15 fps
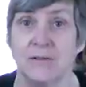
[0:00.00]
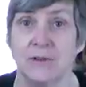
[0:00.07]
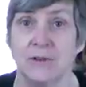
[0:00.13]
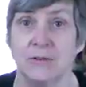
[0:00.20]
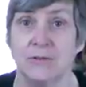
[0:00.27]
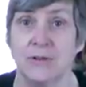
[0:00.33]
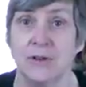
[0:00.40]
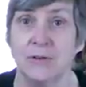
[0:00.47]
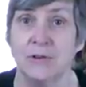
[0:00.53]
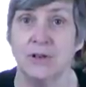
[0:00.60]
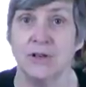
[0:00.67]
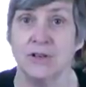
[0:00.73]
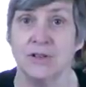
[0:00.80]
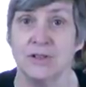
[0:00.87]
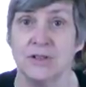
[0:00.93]
your
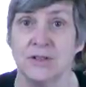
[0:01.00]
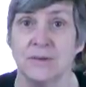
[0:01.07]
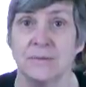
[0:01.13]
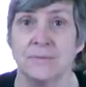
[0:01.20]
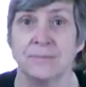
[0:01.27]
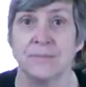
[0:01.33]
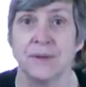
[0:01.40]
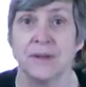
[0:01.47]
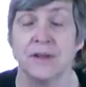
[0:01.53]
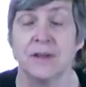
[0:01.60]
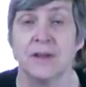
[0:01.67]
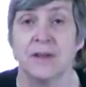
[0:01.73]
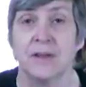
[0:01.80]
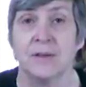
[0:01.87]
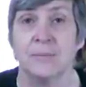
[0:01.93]
focus.
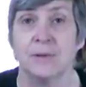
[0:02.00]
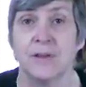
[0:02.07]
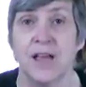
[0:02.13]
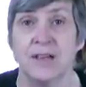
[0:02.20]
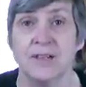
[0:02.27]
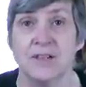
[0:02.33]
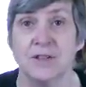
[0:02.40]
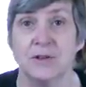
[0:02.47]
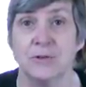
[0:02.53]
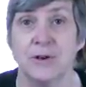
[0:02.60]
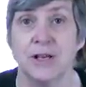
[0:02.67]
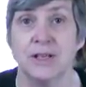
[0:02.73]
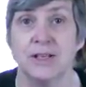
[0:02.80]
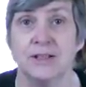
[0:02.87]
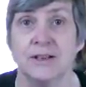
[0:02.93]
But that still
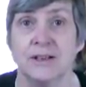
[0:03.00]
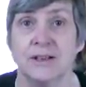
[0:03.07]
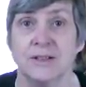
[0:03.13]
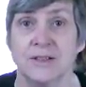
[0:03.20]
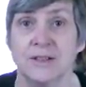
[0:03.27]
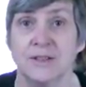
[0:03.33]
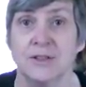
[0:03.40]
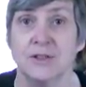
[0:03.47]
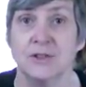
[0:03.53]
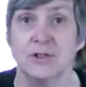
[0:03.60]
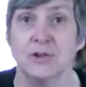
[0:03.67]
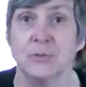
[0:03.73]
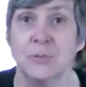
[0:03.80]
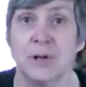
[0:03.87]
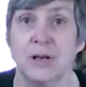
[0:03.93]
recognises that
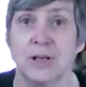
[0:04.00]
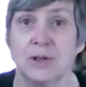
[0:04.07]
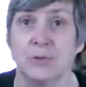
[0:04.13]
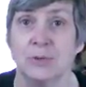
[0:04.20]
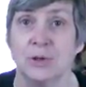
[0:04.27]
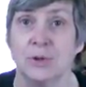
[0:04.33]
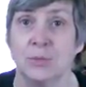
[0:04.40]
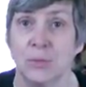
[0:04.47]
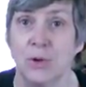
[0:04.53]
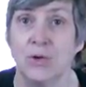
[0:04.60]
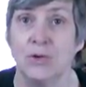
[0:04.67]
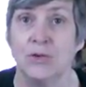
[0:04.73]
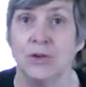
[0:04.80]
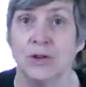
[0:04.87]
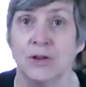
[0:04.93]
your mind will
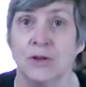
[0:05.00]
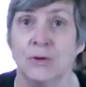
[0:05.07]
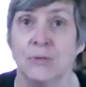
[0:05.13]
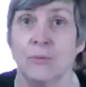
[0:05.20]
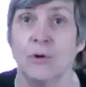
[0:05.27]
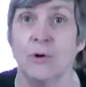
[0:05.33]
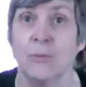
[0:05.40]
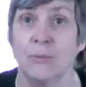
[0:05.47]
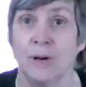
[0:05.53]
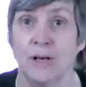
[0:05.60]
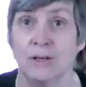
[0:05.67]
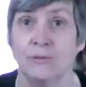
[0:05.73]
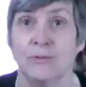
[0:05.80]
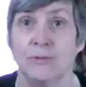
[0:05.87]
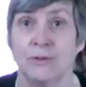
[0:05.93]
wander. What
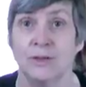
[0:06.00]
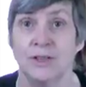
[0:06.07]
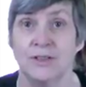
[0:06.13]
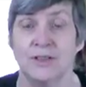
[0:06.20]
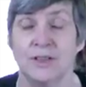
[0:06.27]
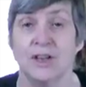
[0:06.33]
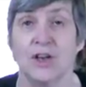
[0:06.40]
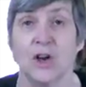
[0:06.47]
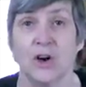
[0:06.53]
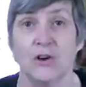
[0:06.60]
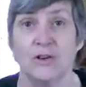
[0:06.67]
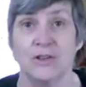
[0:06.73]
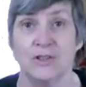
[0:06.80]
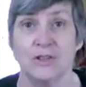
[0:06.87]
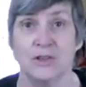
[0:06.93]
mindfulness
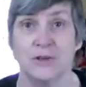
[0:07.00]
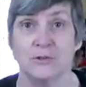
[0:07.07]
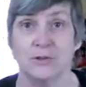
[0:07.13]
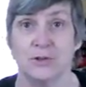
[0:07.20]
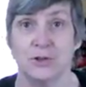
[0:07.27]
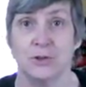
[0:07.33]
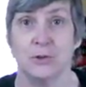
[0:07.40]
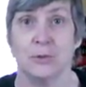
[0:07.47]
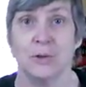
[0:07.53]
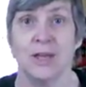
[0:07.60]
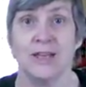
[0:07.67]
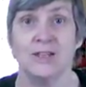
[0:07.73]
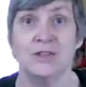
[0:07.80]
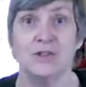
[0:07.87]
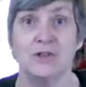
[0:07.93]
encourages you to do
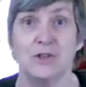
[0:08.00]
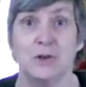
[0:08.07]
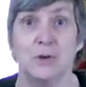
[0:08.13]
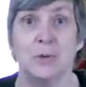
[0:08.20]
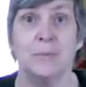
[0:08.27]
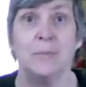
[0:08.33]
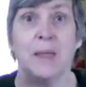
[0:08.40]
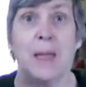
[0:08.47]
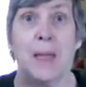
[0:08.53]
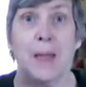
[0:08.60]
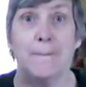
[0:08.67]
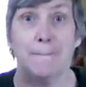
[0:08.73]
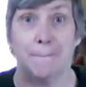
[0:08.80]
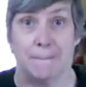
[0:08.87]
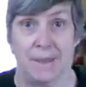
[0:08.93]
is to
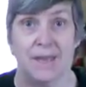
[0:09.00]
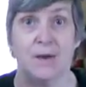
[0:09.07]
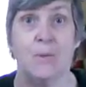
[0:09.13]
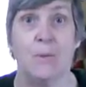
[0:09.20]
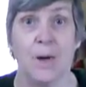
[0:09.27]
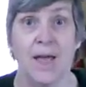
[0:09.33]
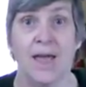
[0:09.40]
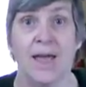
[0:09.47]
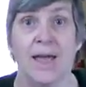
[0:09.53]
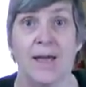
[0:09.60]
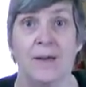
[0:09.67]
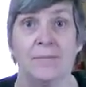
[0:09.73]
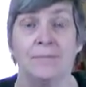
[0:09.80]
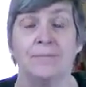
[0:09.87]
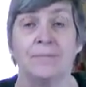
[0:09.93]
be aware
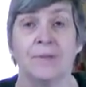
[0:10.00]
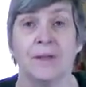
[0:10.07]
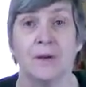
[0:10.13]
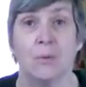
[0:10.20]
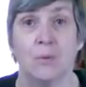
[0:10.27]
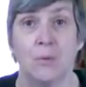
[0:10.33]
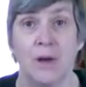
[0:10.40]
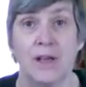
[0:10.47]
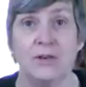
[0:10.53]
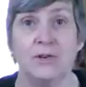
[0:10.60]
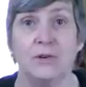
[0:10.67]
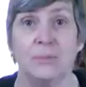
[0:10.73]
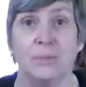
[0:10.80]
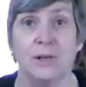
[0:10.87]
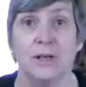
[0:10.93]
when
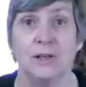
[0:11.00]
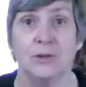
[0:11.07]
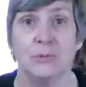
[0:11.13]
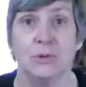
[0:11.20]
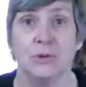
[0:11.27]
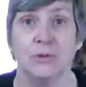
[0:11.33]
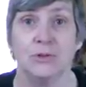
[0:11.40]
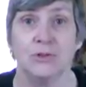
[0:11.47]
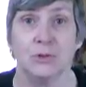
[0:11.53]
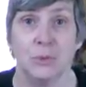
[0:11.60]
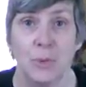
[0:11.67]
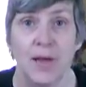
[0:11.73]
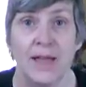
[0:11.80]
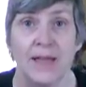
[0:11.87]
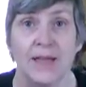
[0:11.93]
your mind wanders
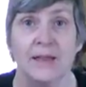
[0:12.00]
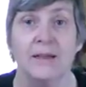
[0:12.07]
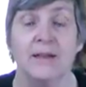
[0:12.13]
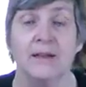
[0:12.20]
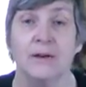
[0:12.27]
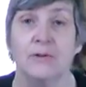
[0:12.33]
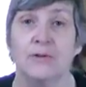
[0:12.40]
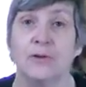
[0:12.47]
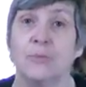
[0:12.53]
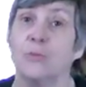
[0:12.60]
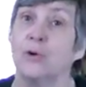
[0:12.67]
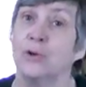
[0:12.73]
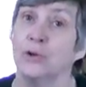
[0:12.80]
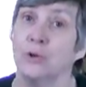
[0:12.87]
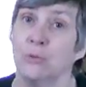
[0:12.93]
away from
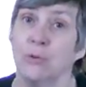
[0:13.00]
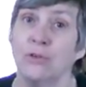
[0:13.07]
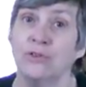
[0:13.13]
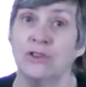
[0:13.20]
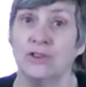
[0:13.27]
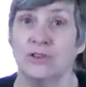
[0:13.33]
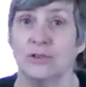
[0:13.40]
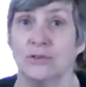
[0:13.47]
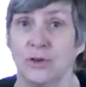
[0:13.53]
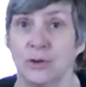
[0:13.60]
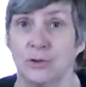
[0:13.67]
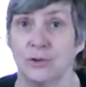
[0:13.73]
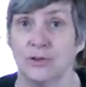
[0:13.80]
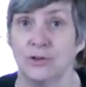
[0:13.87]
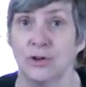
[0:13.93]
what you want it to
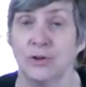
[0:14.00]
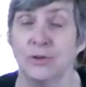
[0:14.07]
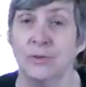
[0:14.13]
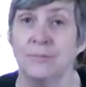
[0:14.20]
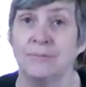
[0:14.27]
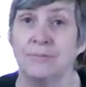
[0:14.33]
focus on,